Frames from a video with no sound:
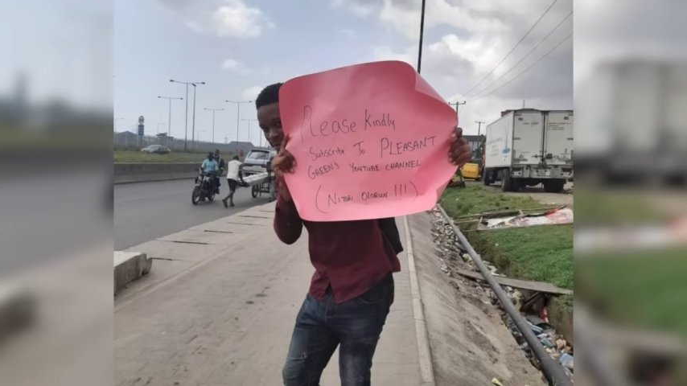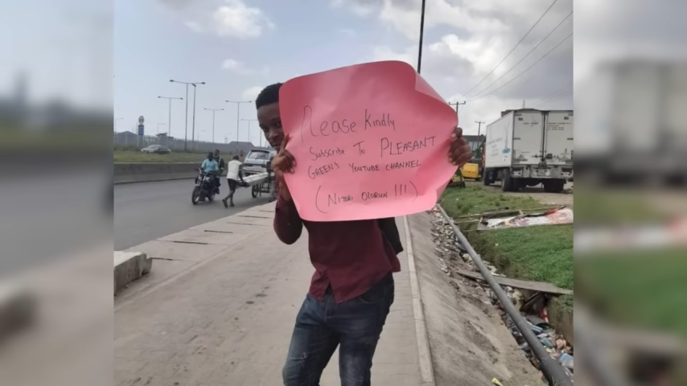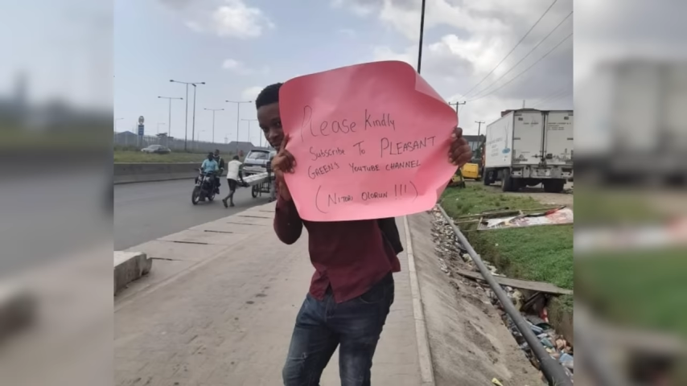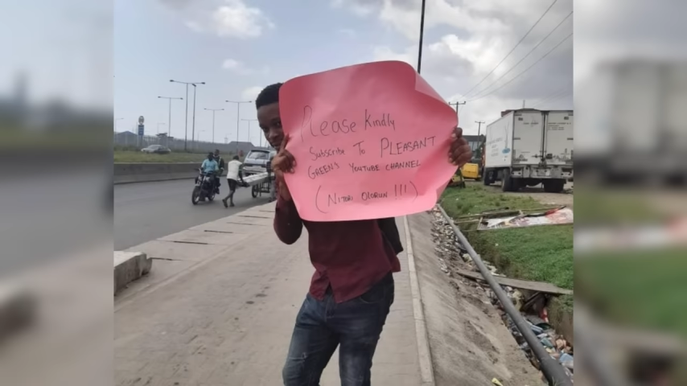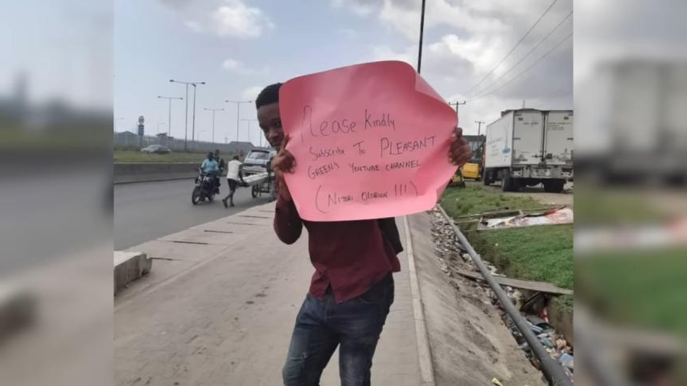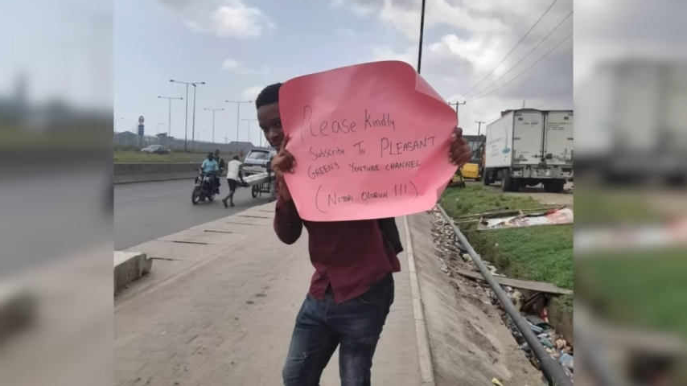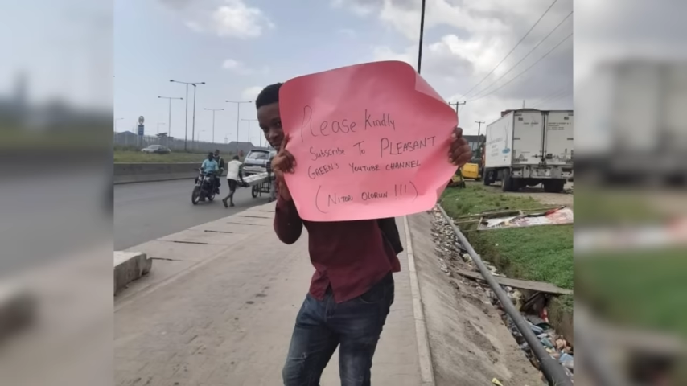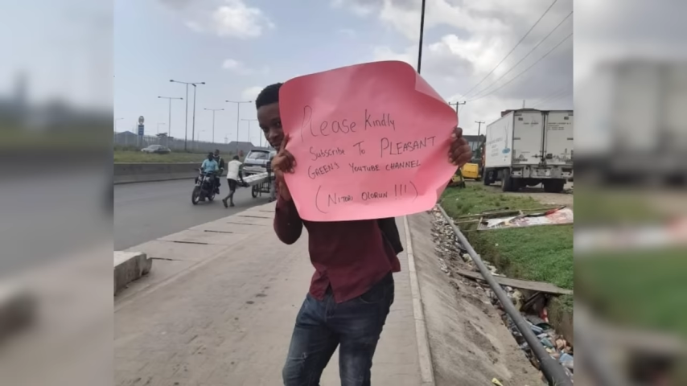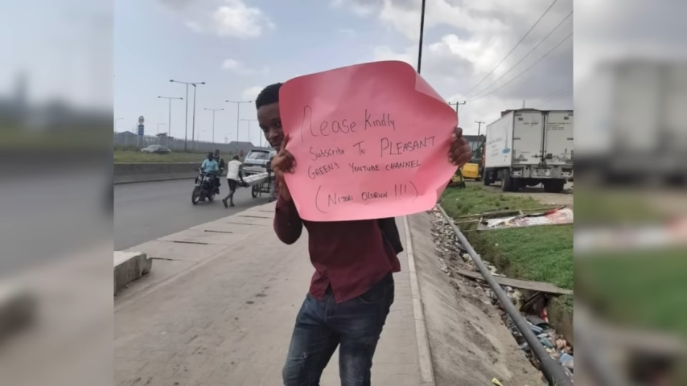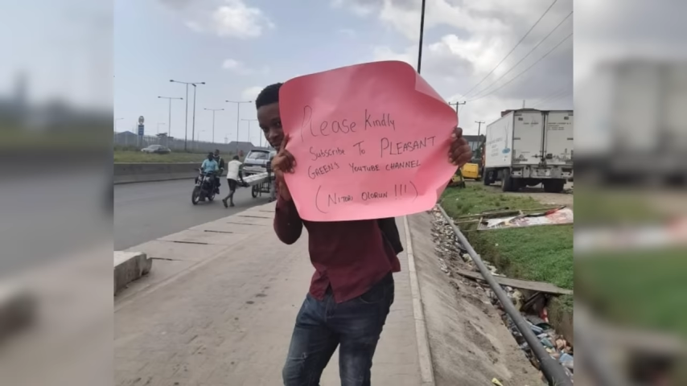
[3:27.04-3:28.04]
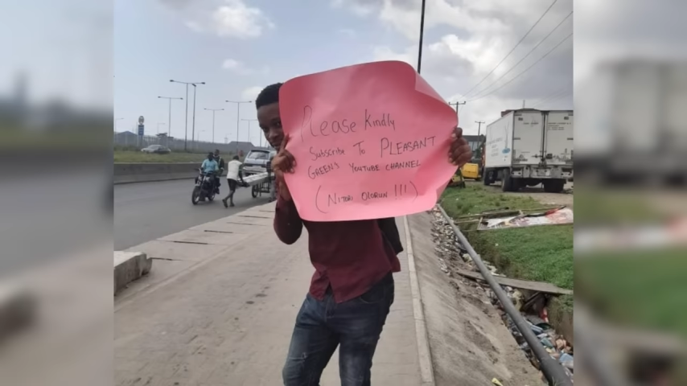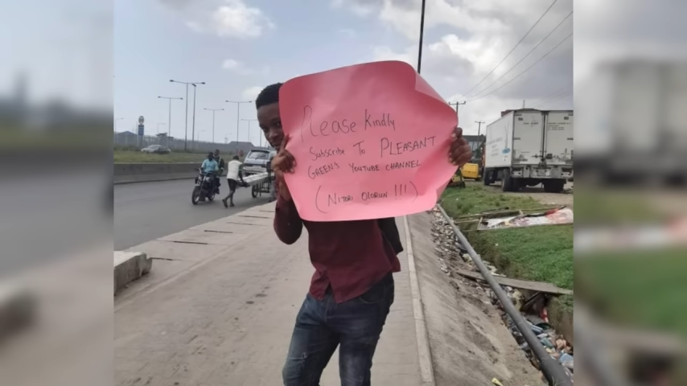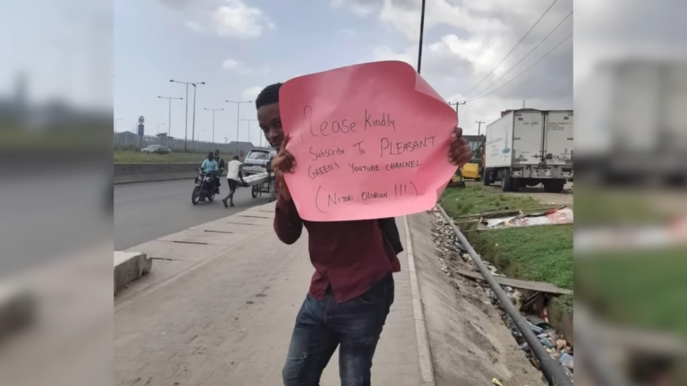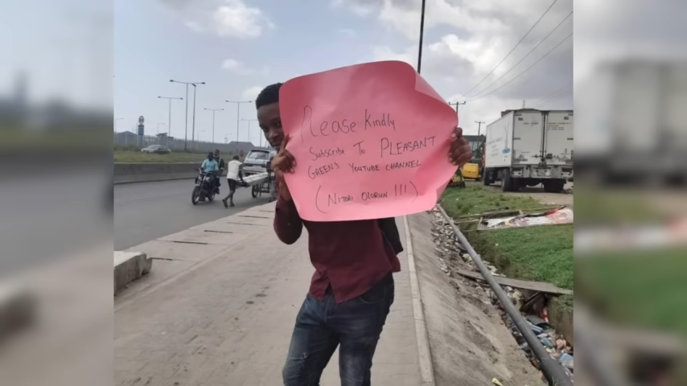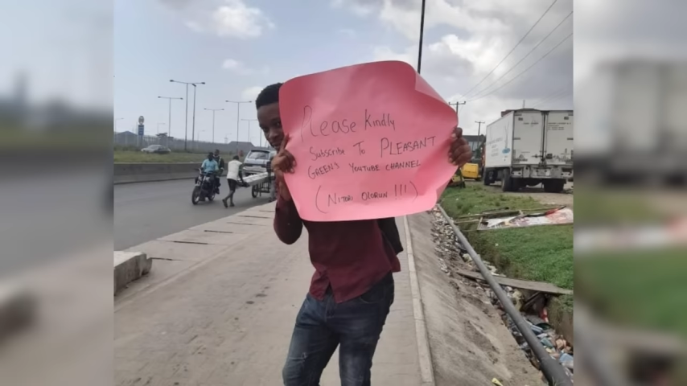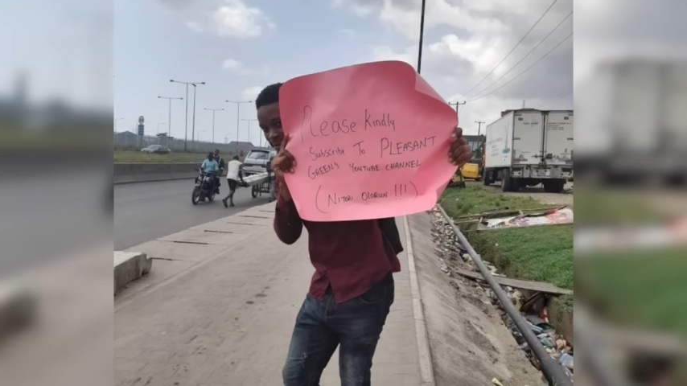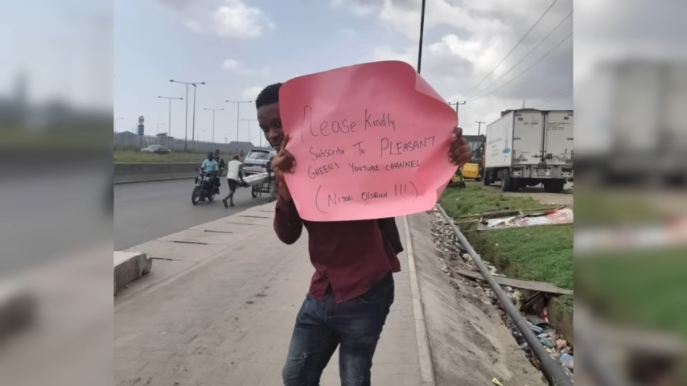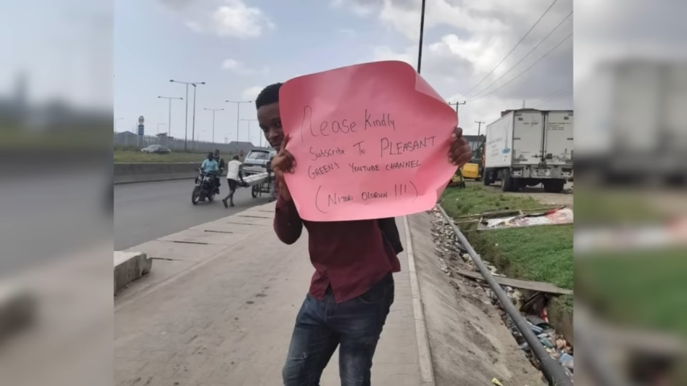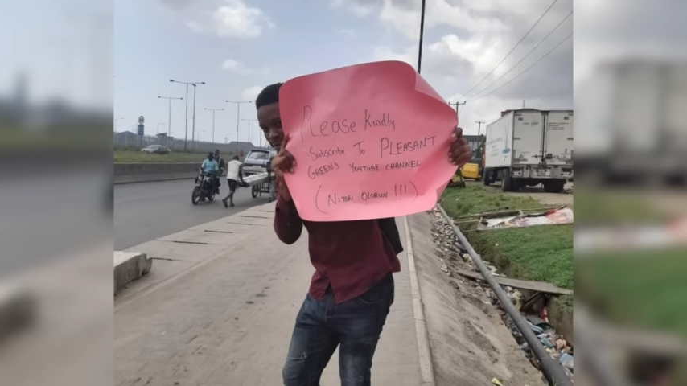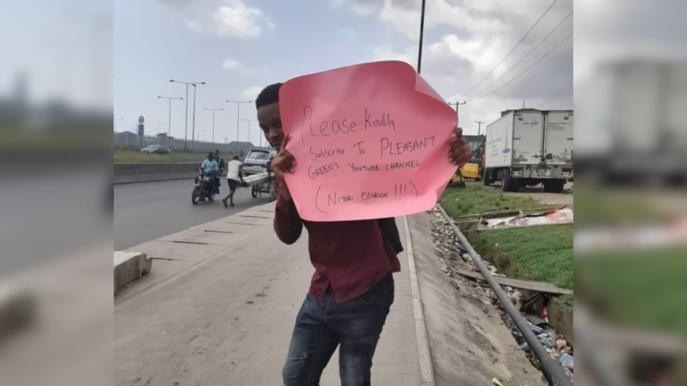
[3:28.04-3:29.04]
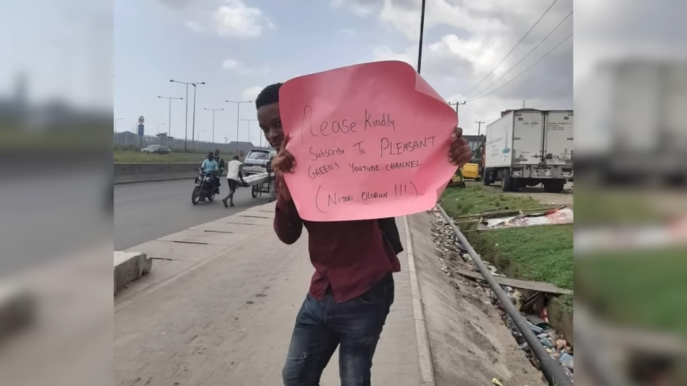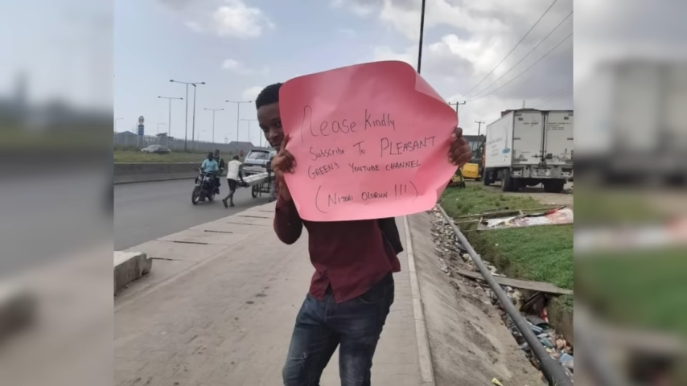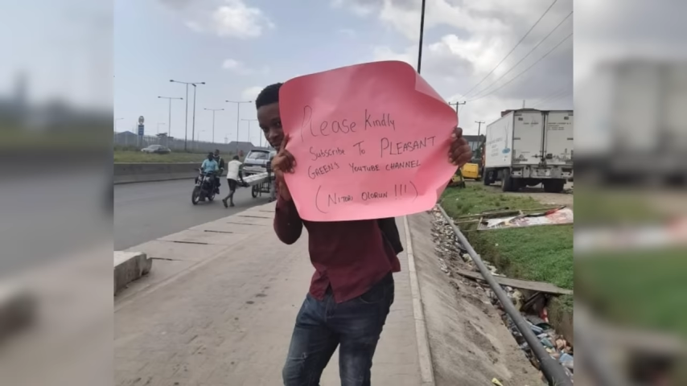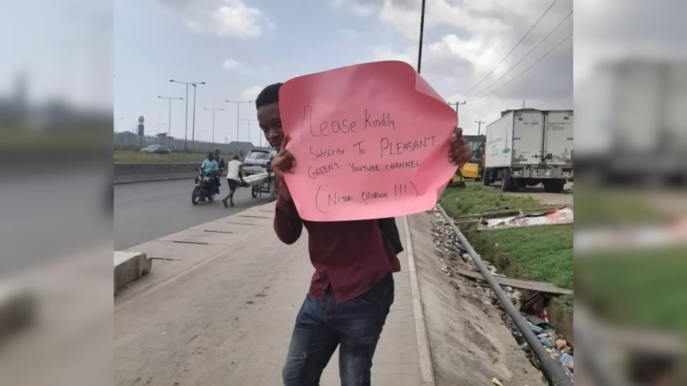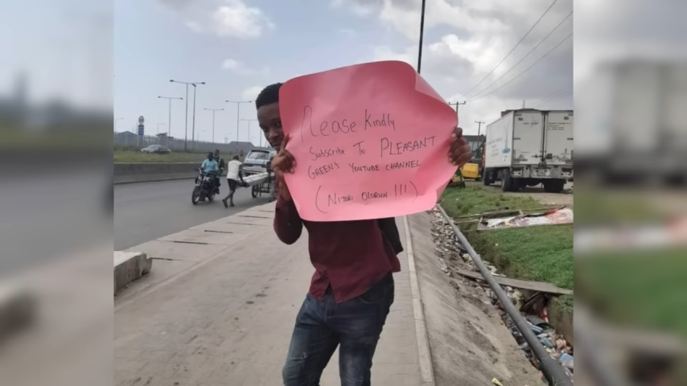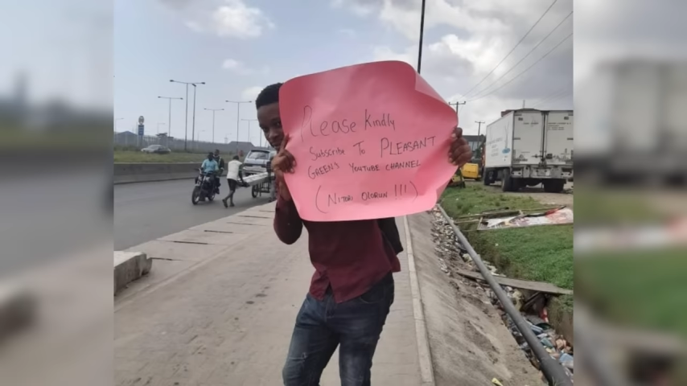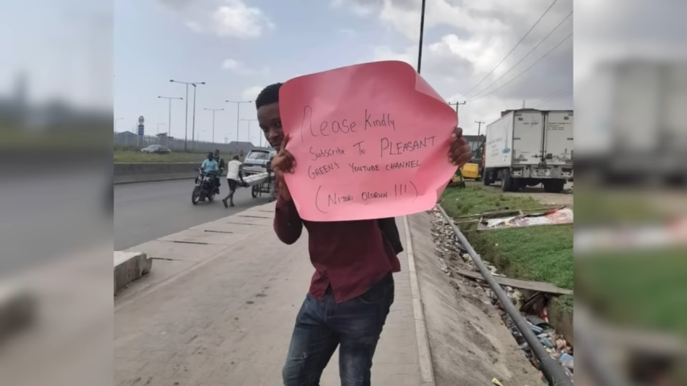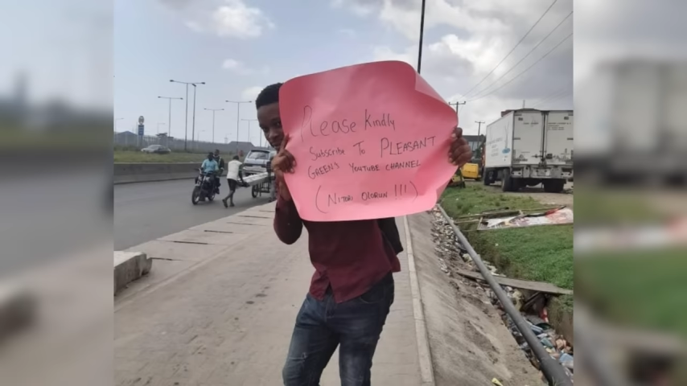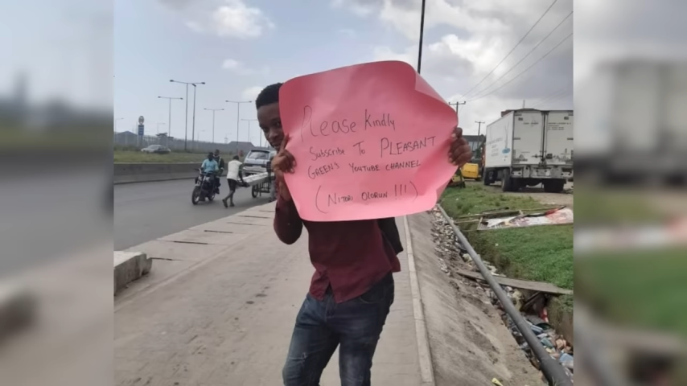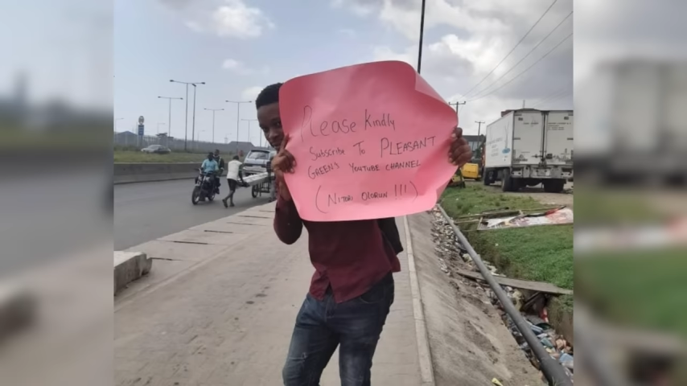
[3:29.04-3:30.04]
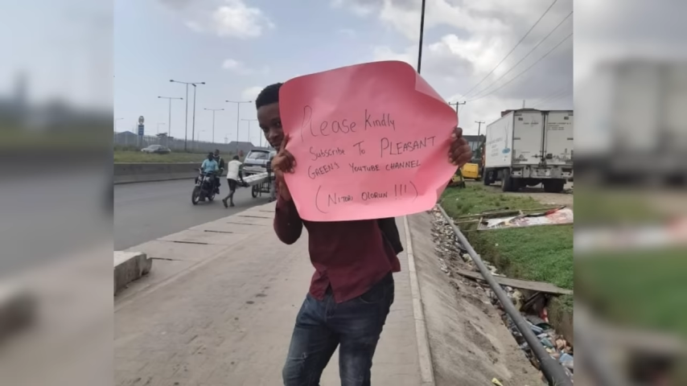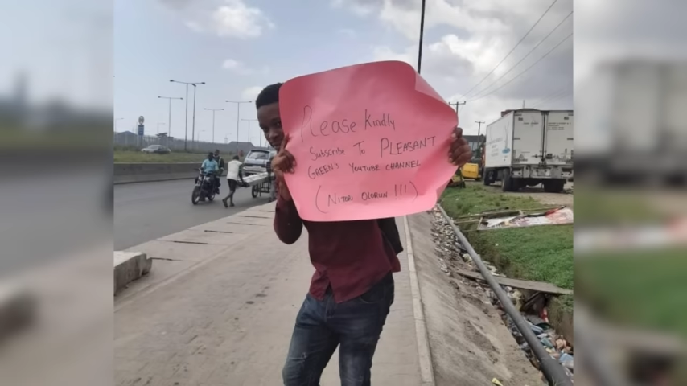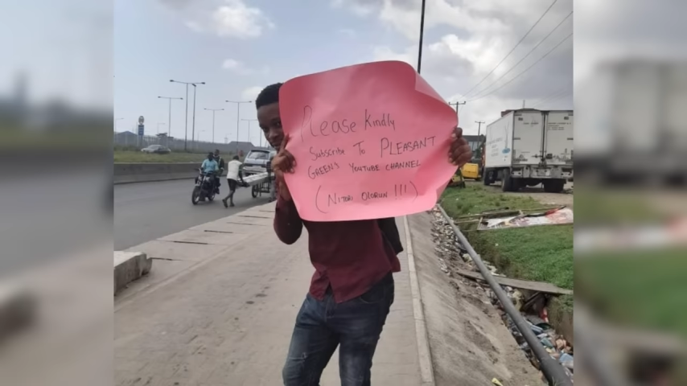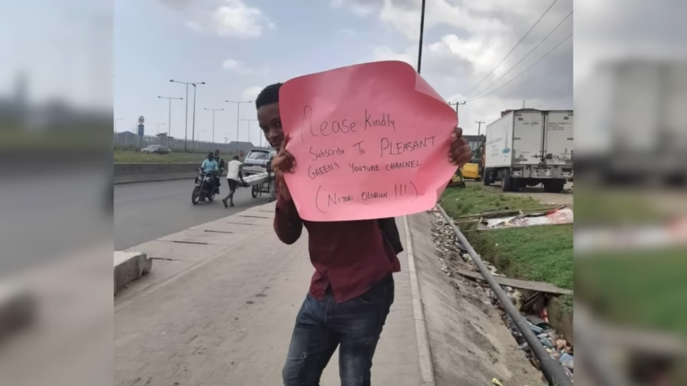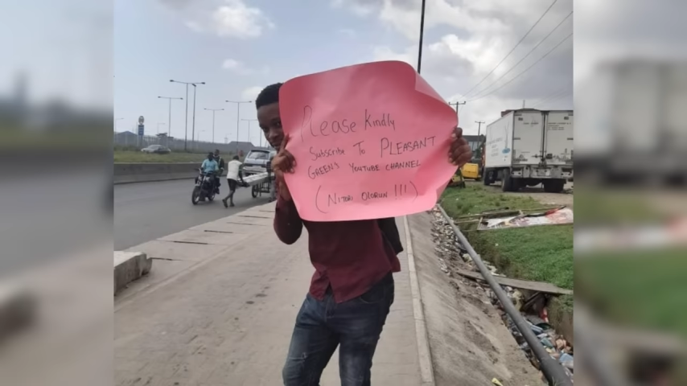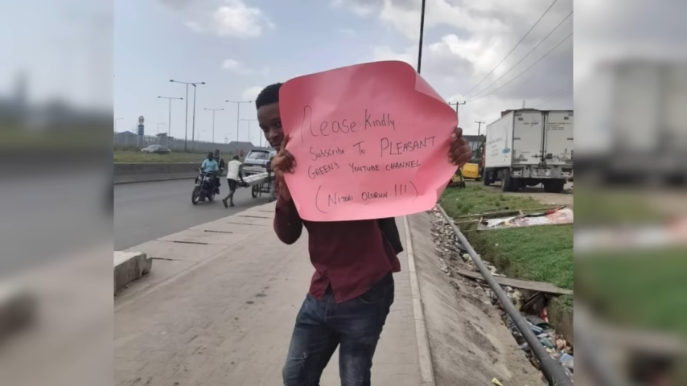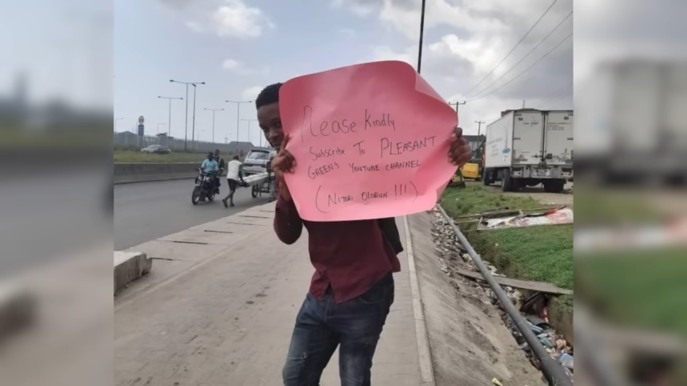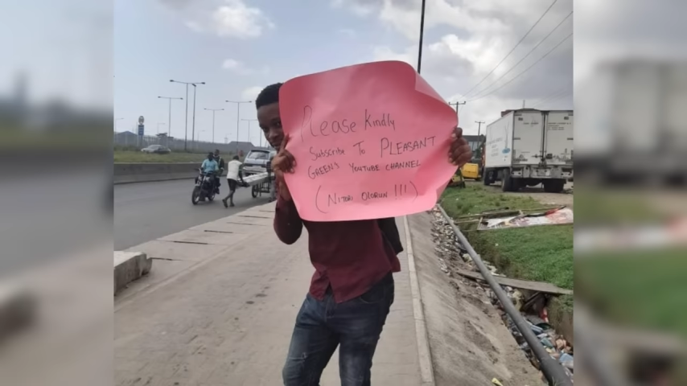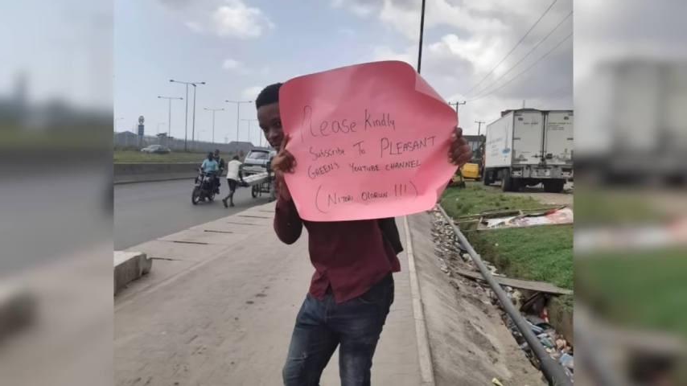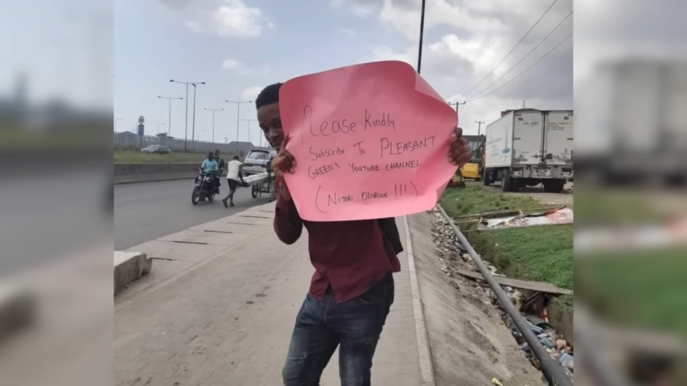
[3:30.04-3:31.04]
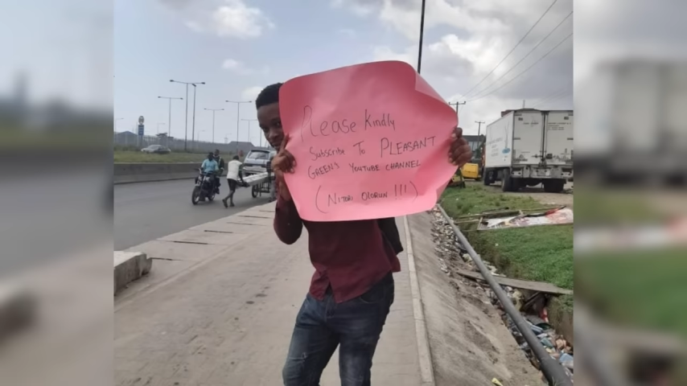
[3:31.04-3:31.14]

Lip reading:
(no speaker visible)